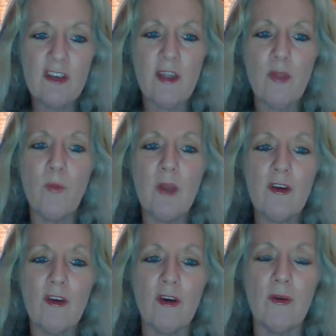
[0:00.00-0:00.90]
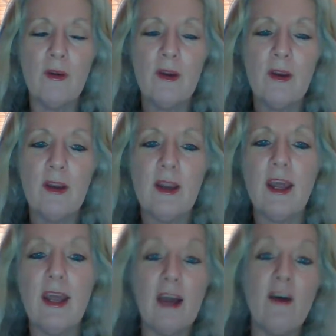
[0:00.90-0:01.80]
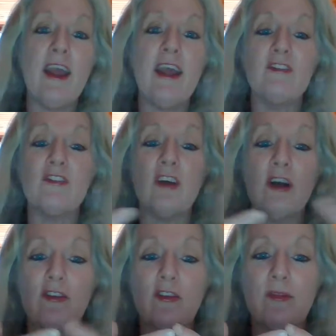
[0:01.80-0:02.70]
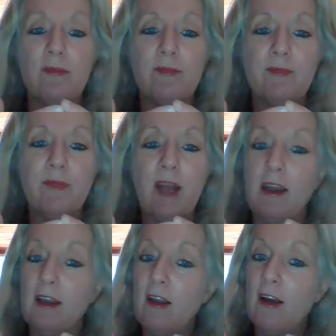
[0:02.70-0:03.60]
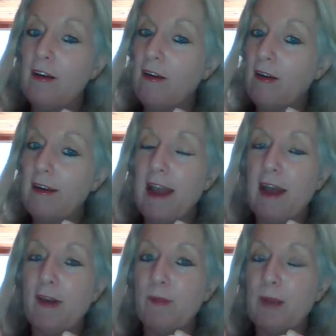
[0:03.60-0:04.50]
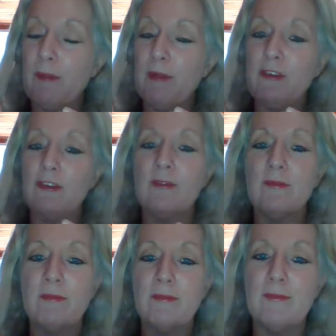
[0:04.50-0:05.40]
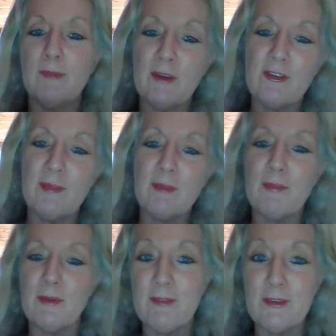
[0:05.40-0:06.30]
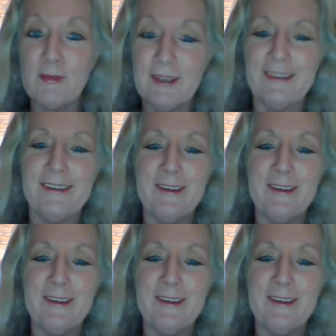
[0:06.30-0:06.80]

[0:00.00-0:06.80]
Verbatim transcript: out the window and our hands touched. A little like God and Adam image. Might see that my previous one,